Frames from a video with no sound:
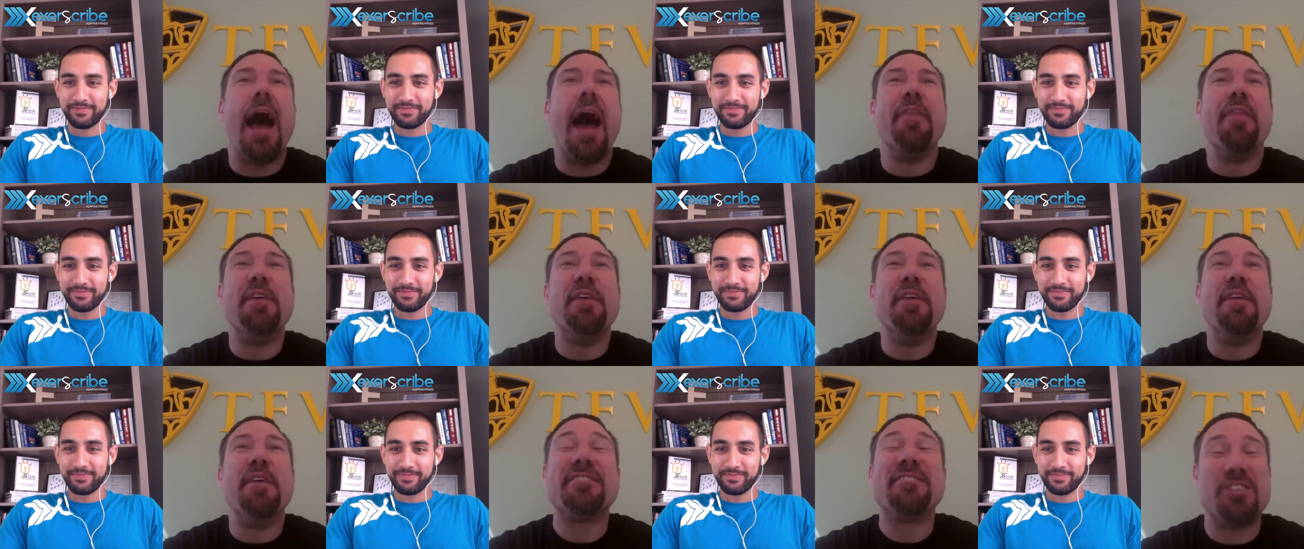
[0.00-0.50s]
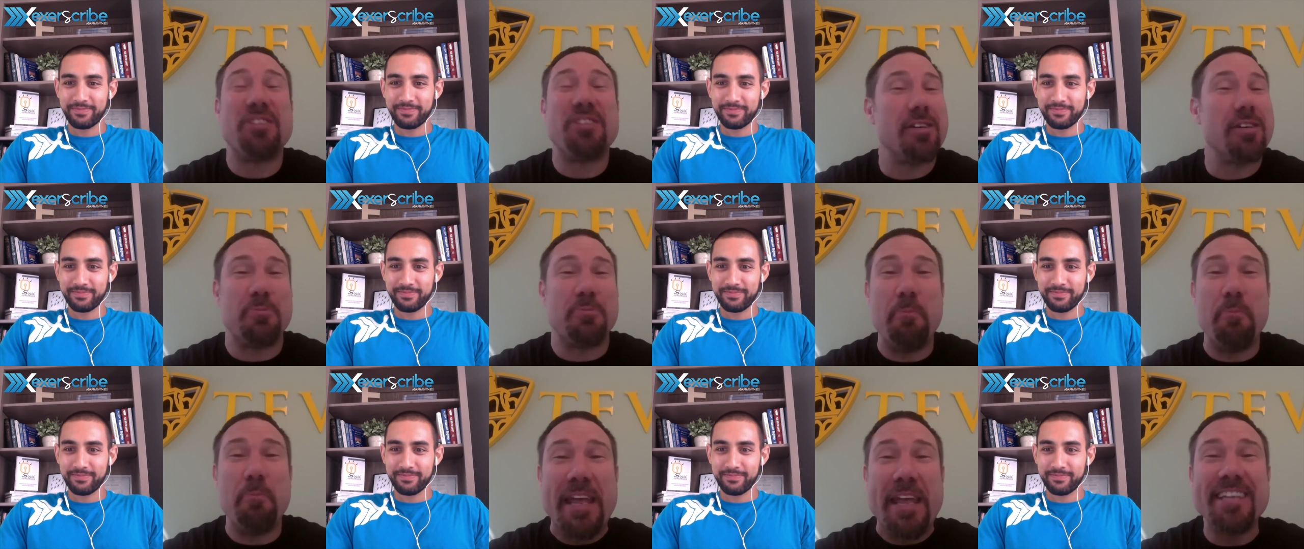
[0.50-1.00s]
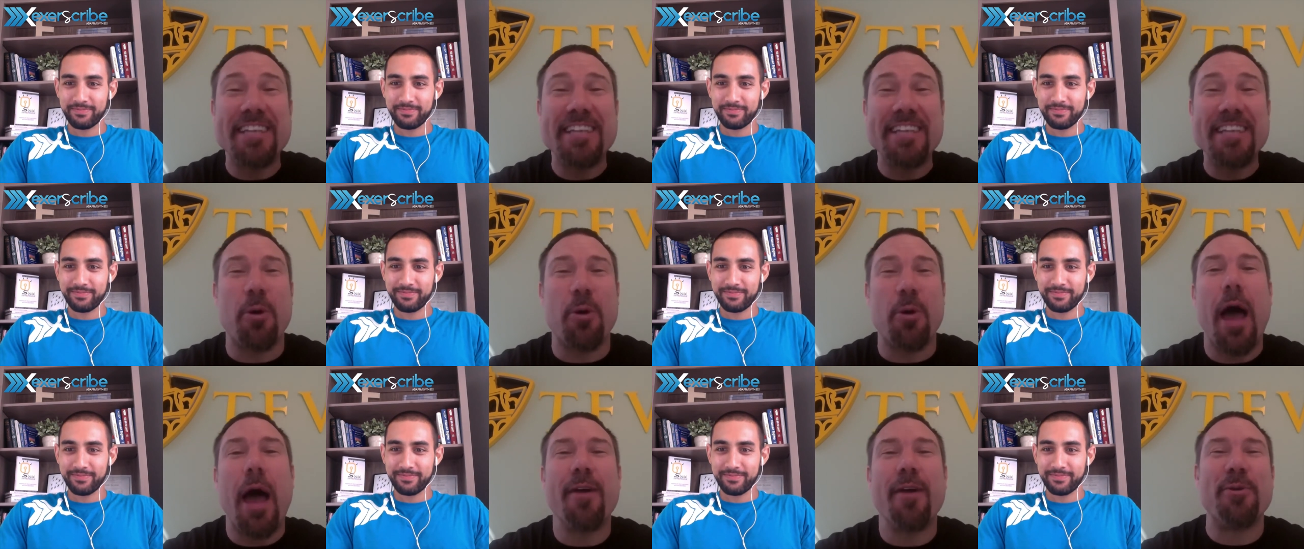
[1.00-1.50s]
Speaker 1: this is just me,
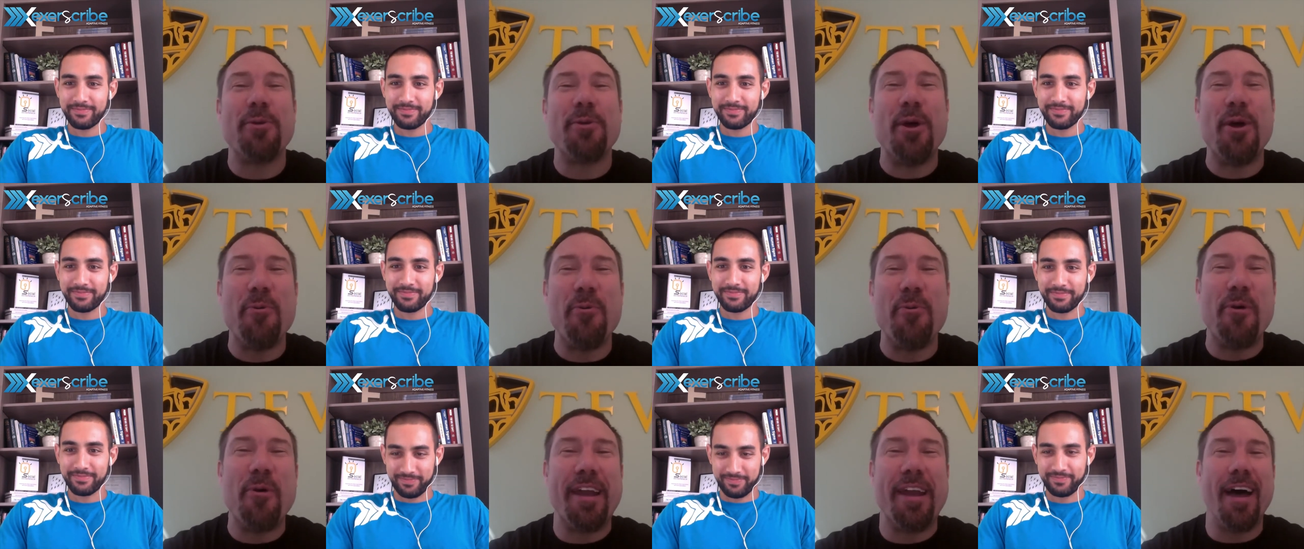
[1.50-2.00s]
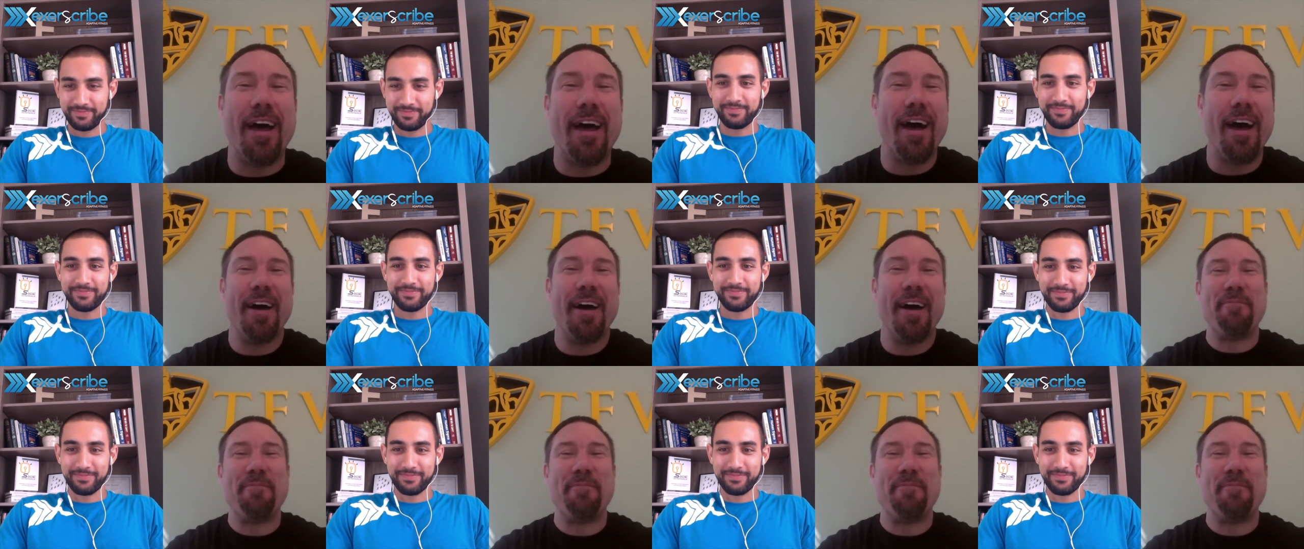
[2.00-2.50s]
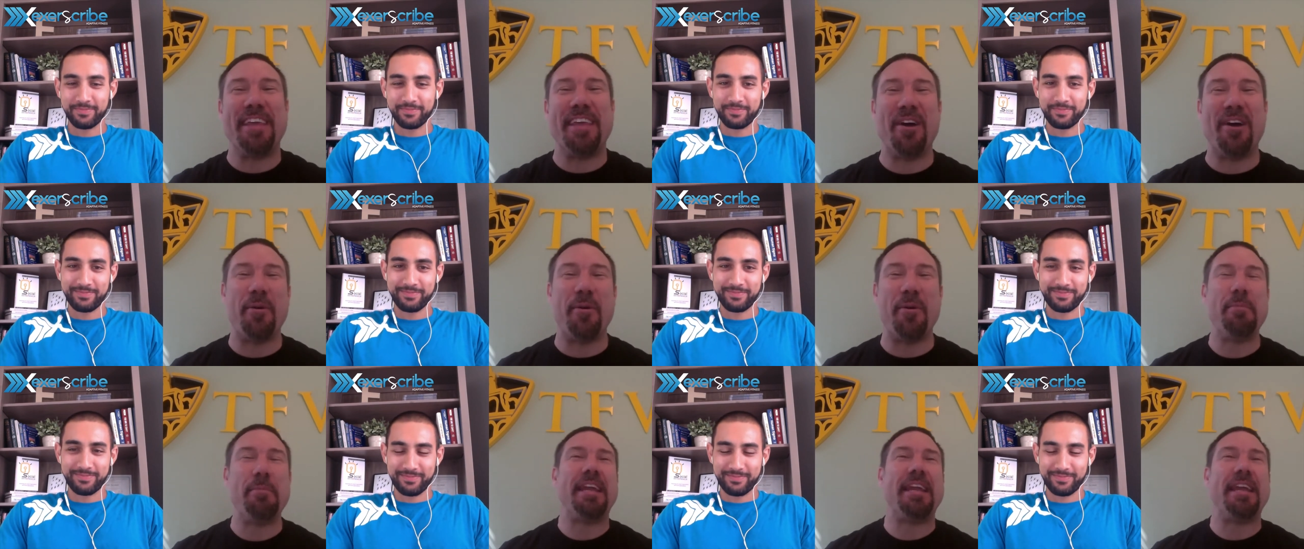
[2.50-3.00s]
so I don't know what uh you know.
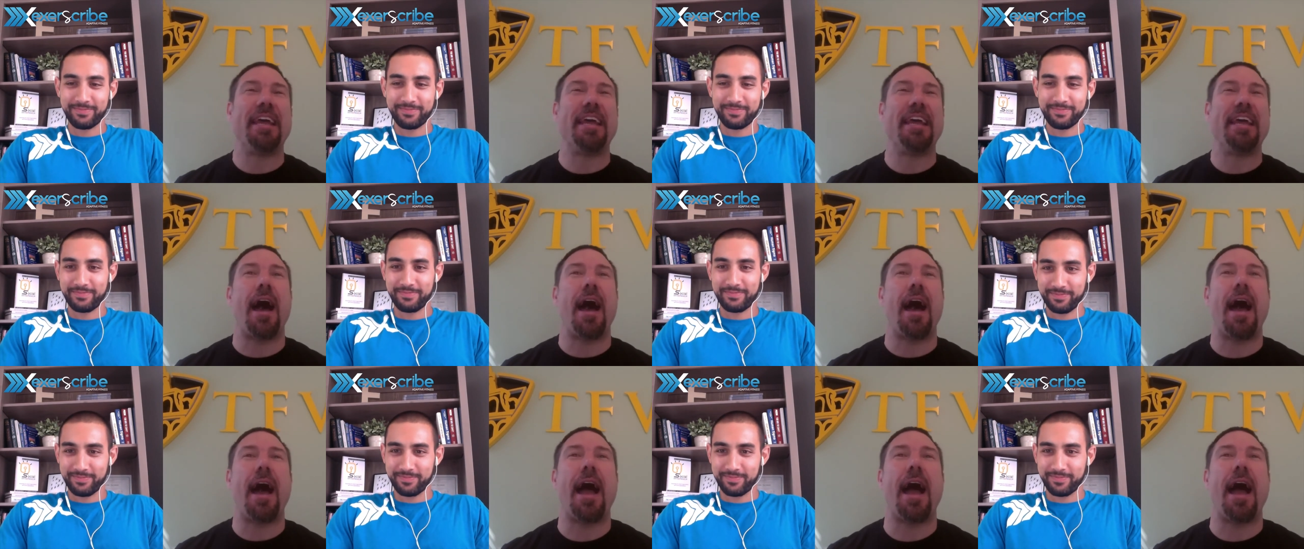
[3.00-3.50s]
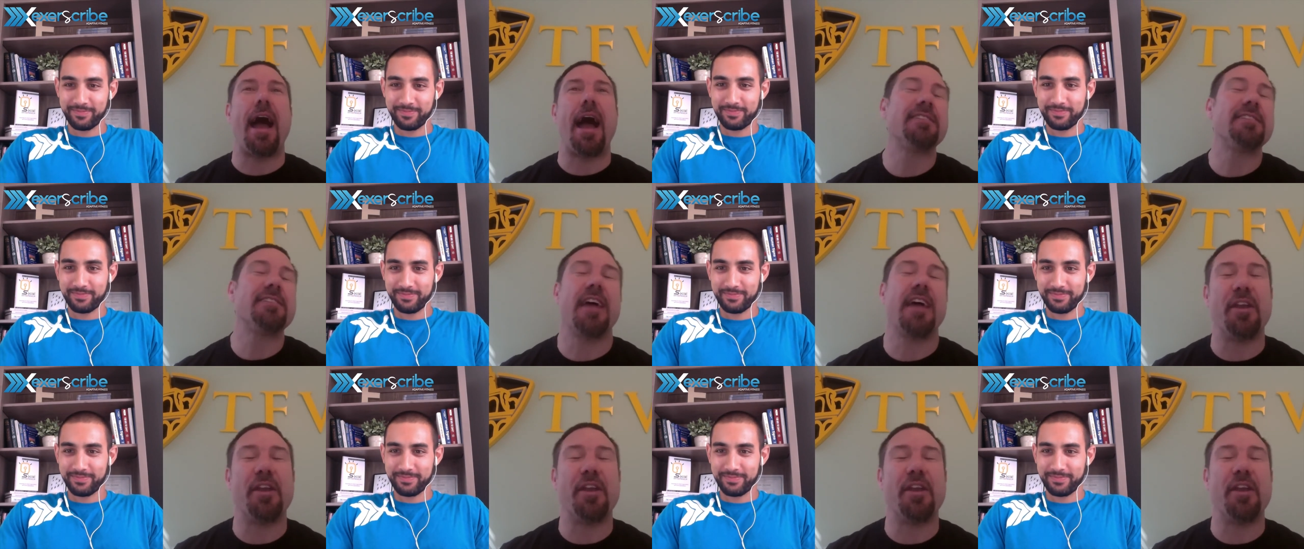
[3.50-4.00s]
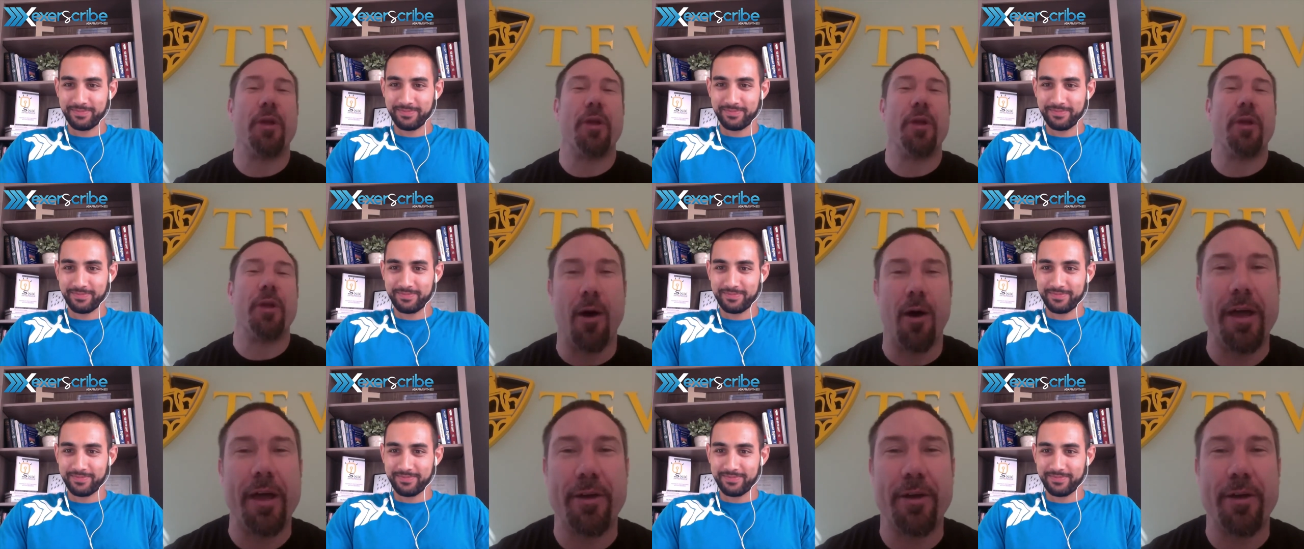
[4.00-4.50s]
Meaning, I, I guess I know what a
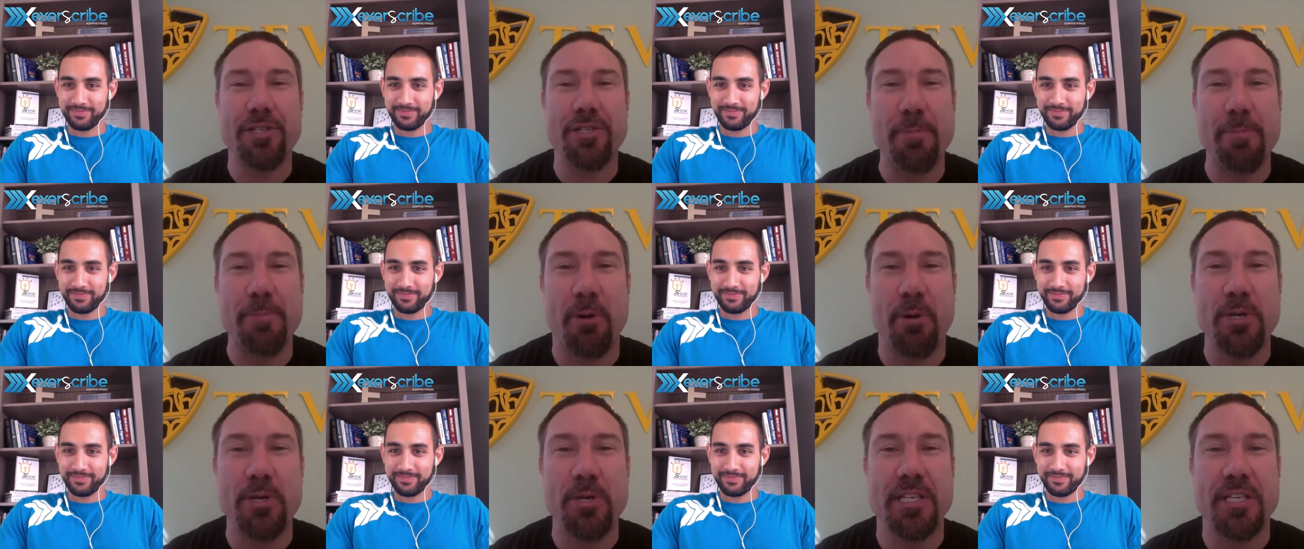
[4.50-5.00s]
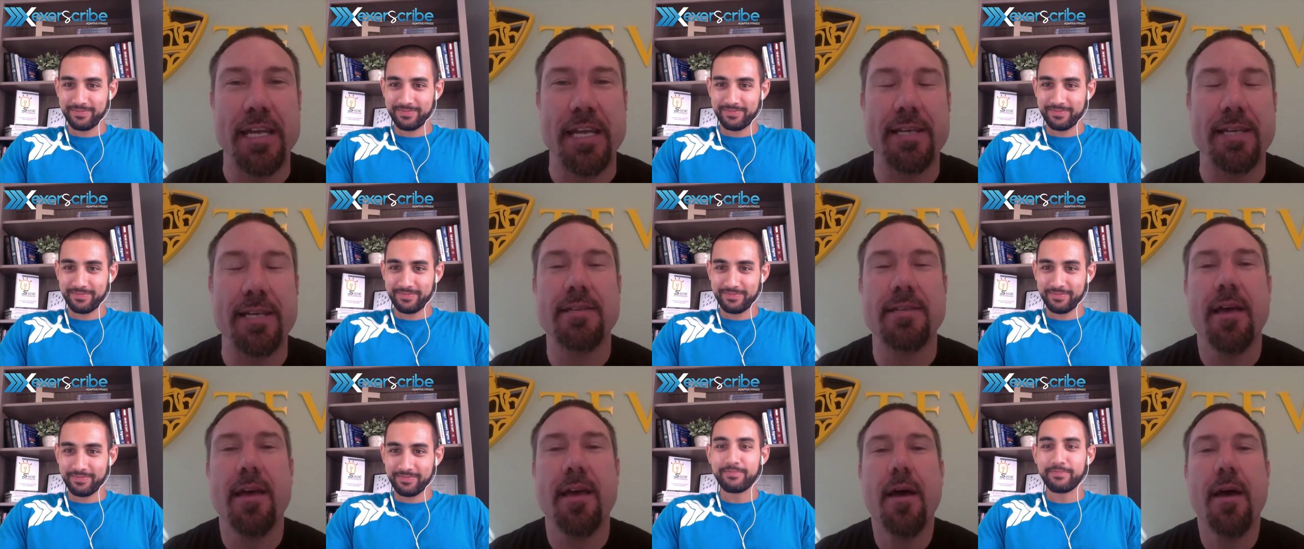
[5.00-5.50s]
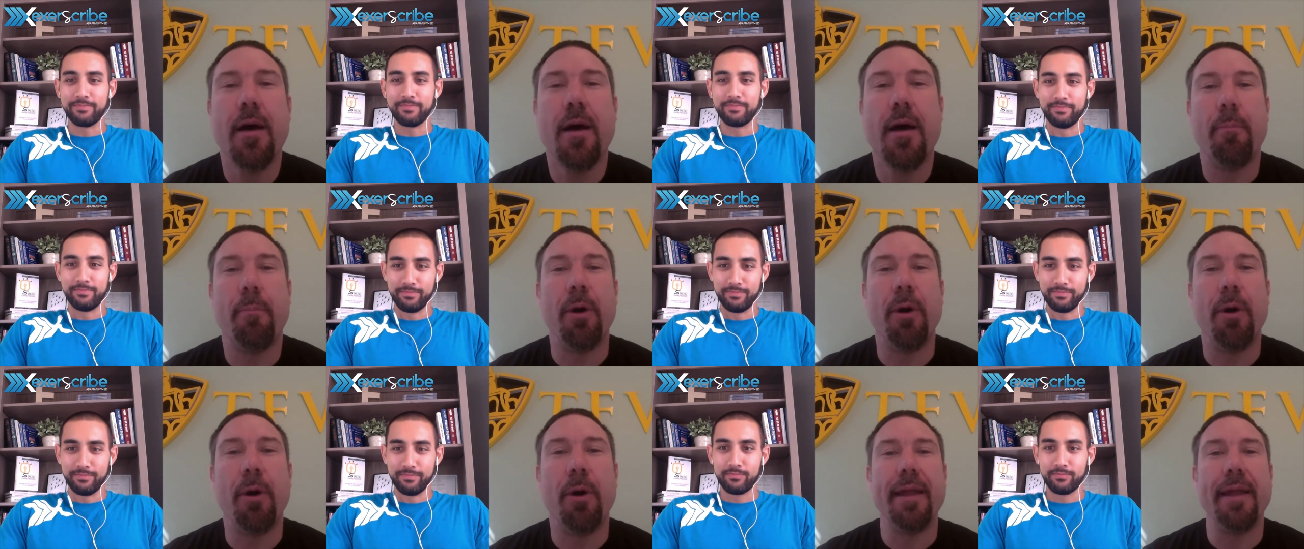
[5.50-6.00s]
low energy person is, mm-hmm.
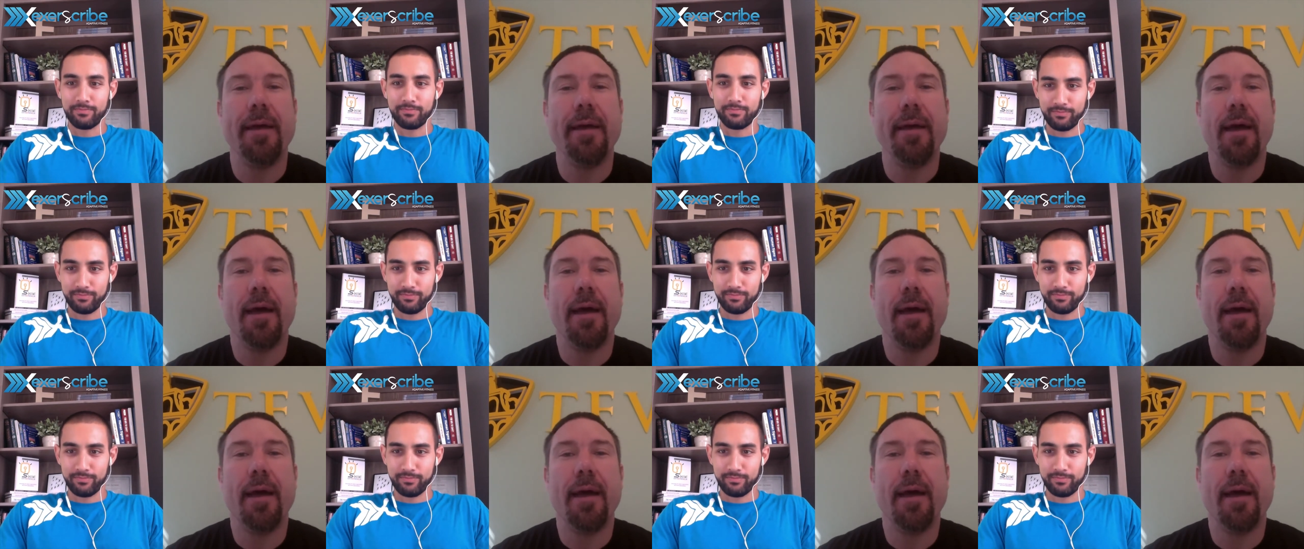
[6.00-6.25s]
but